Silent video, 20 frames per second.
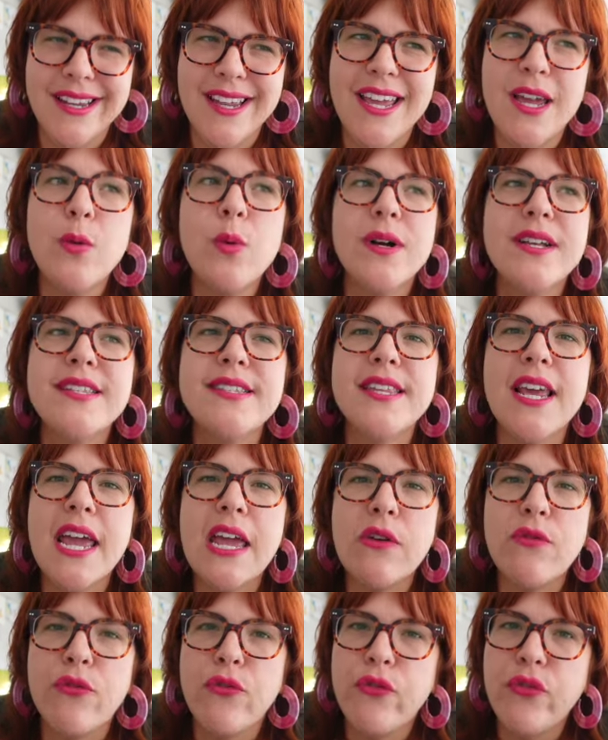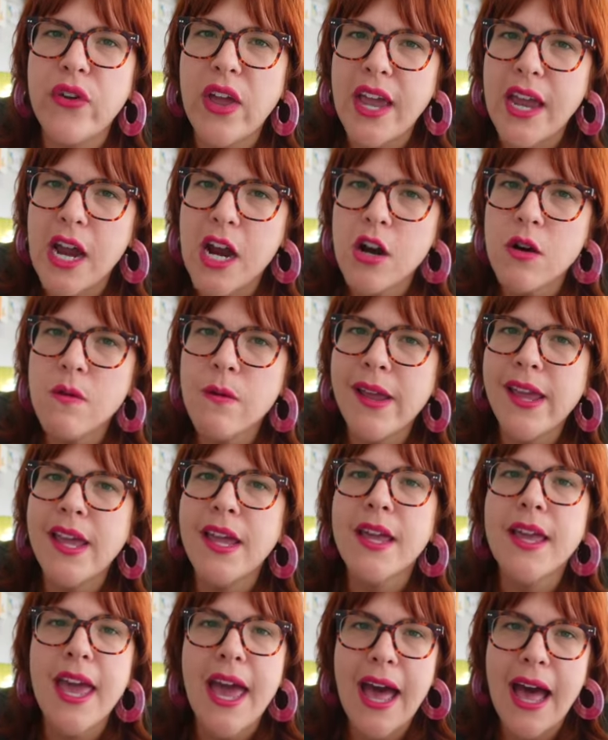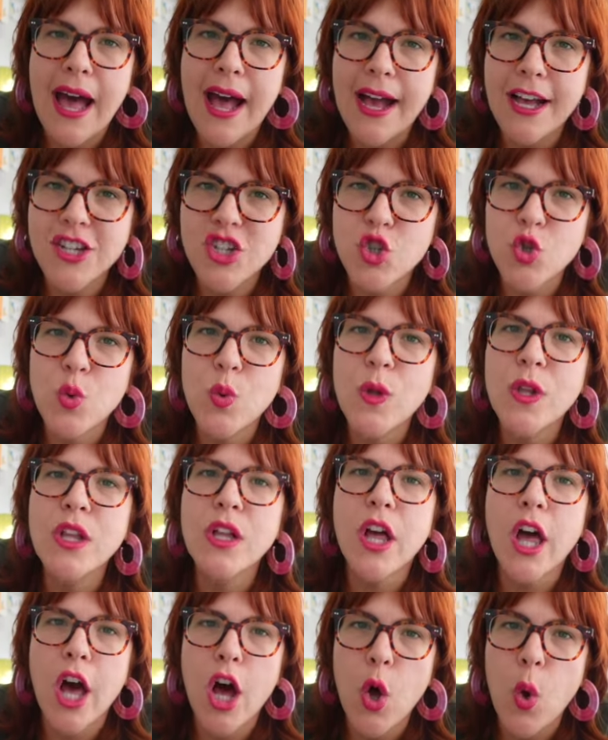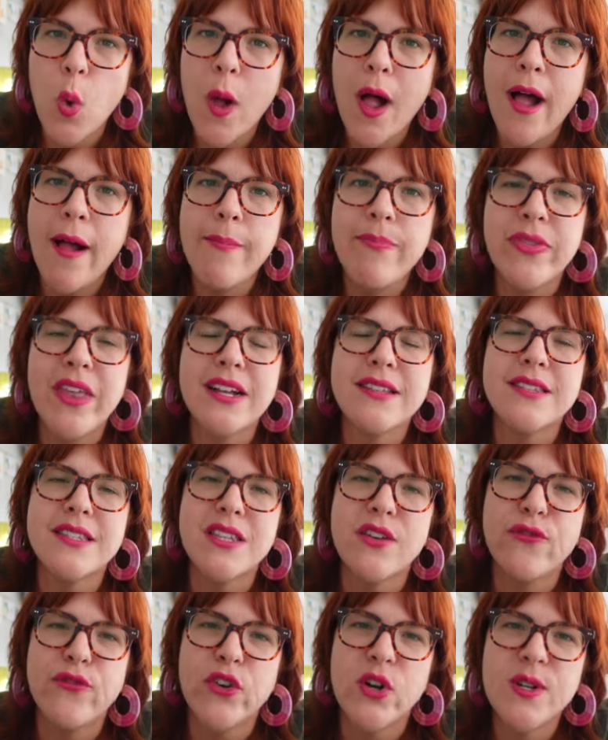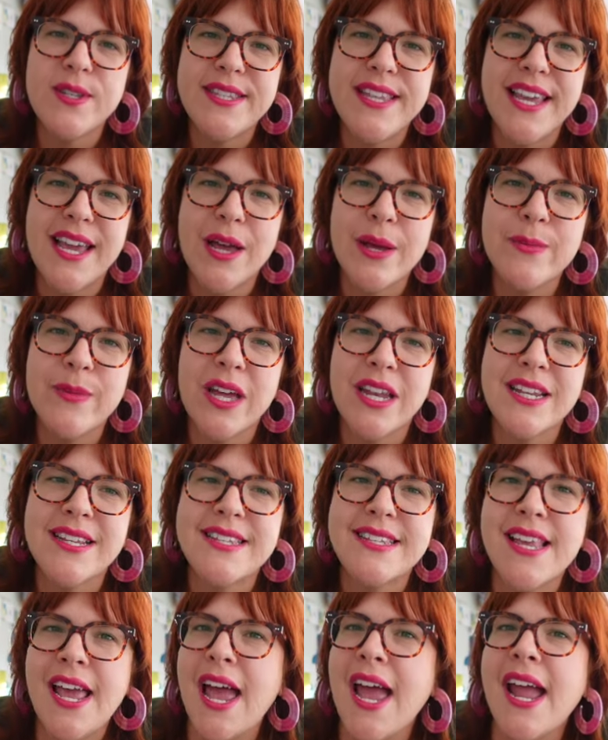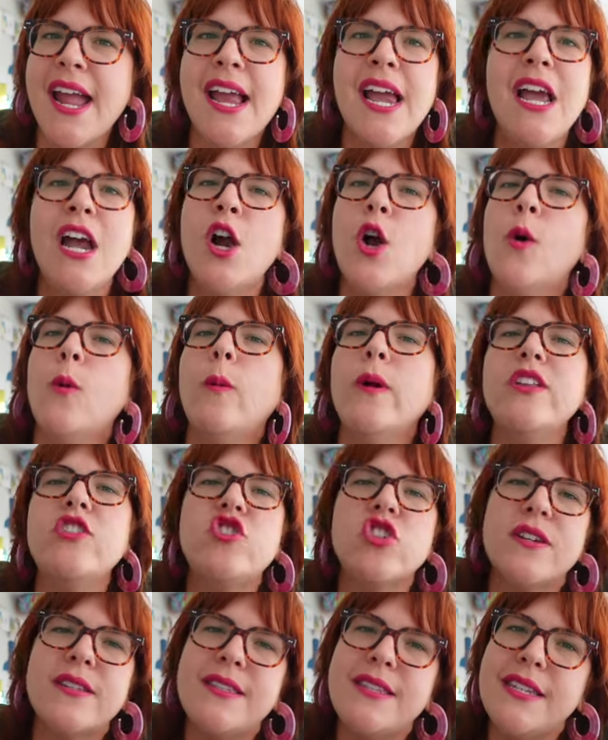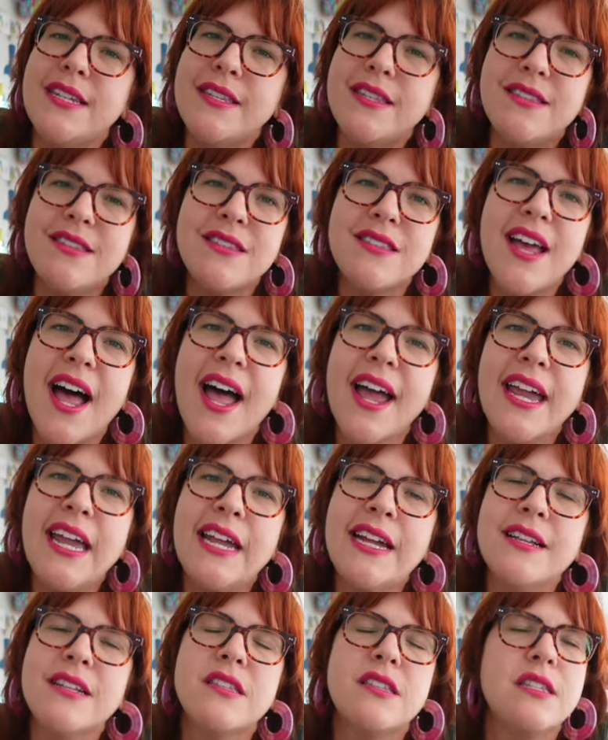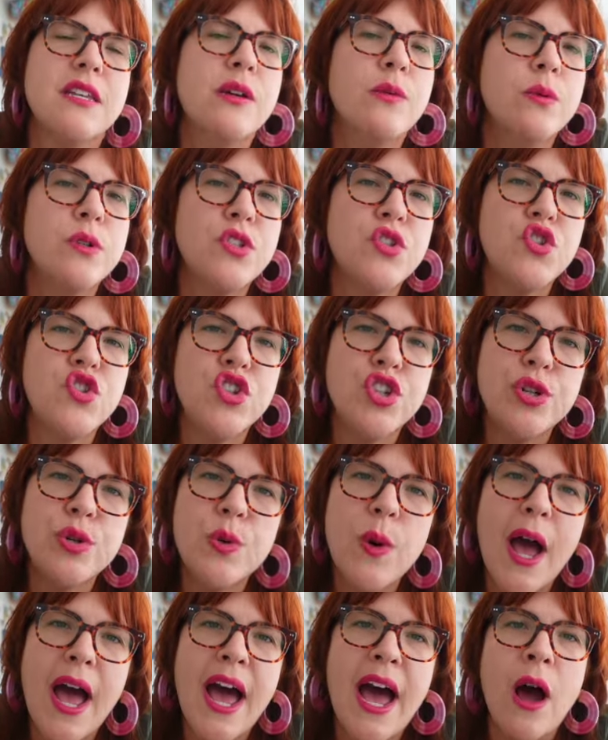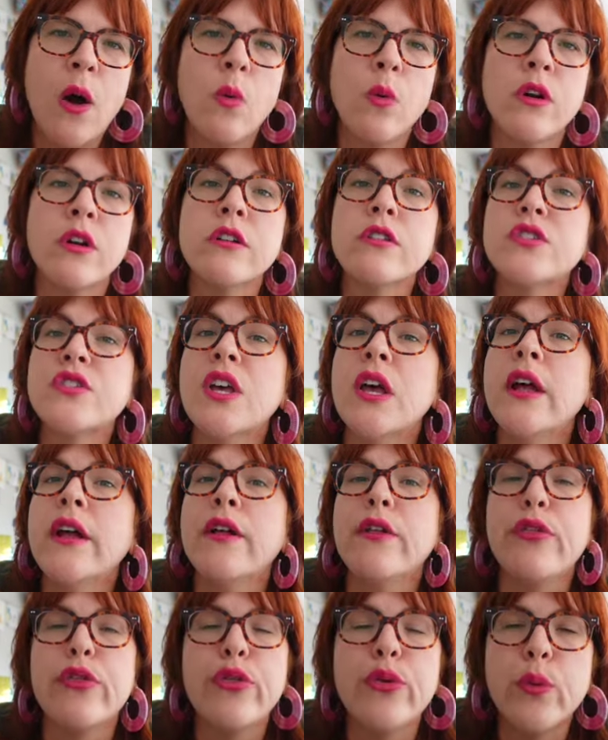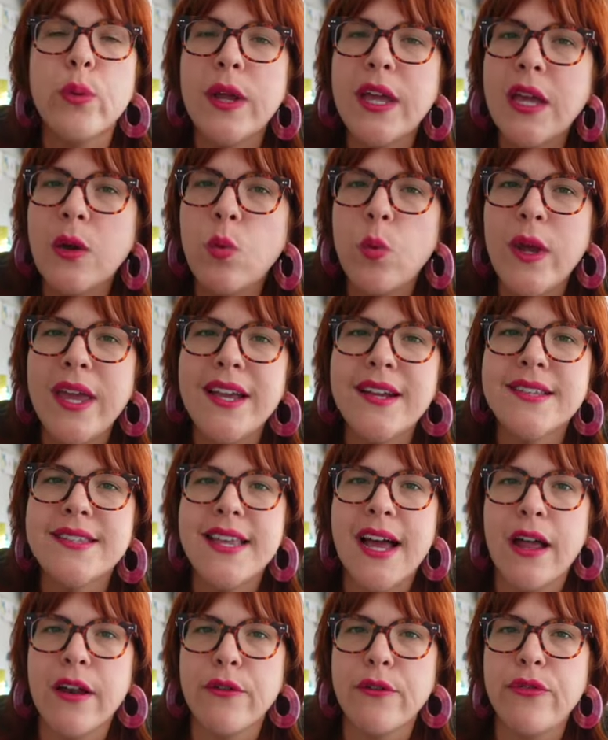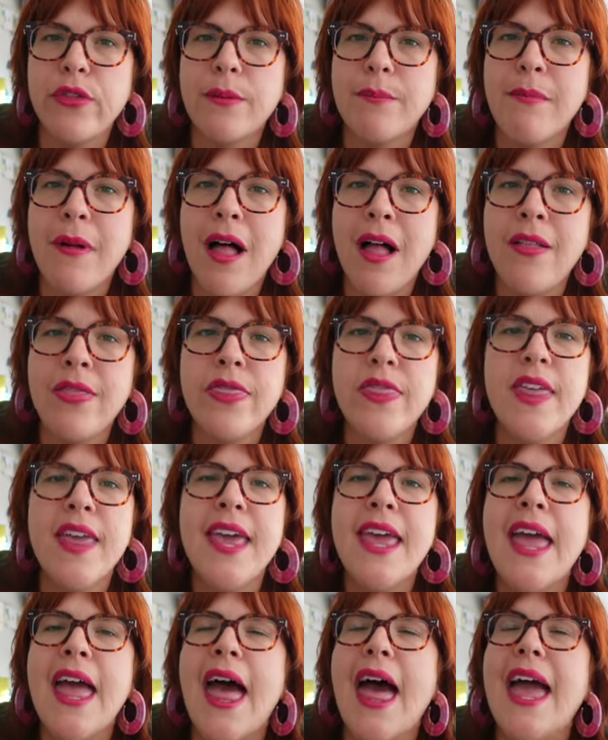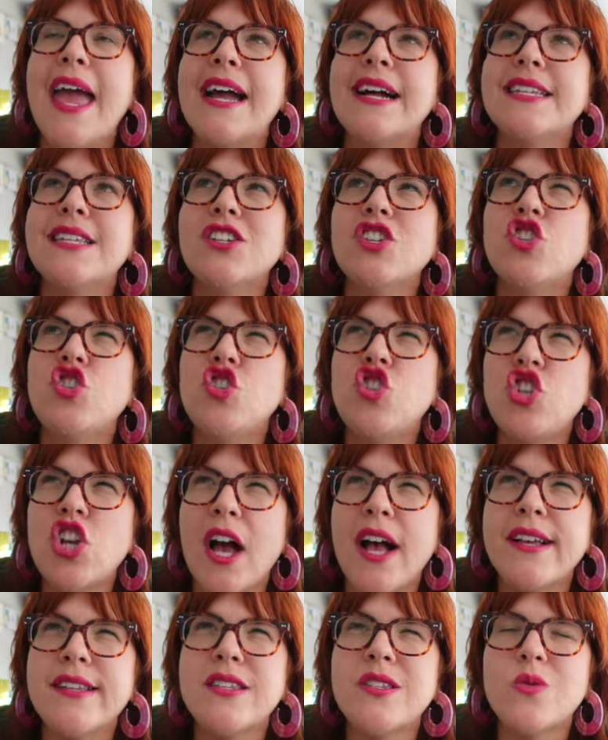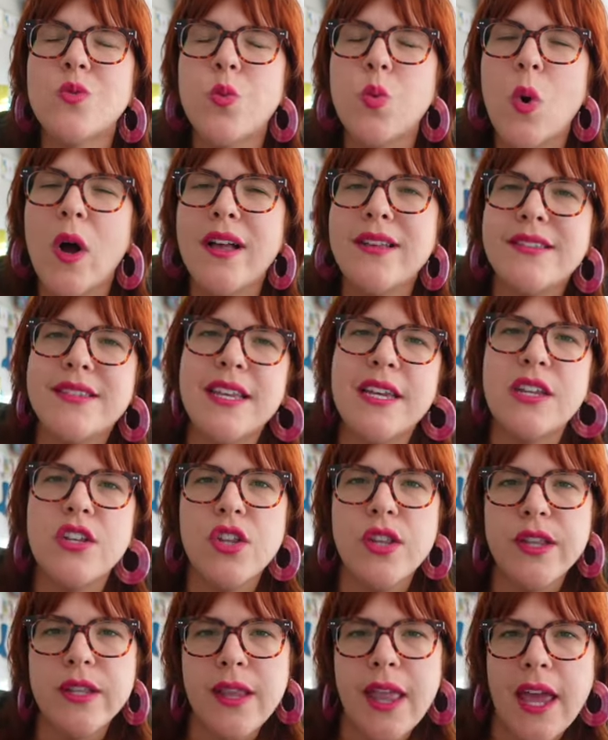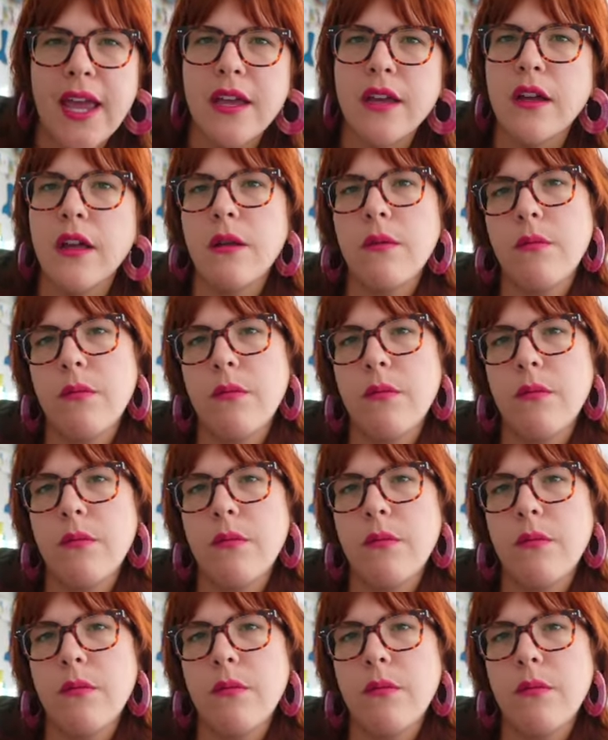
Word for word: it was a very casual co op. That's the first thing I'm going to say. We just did science. It was two hours, three weeks out of the month. And it just wasn't like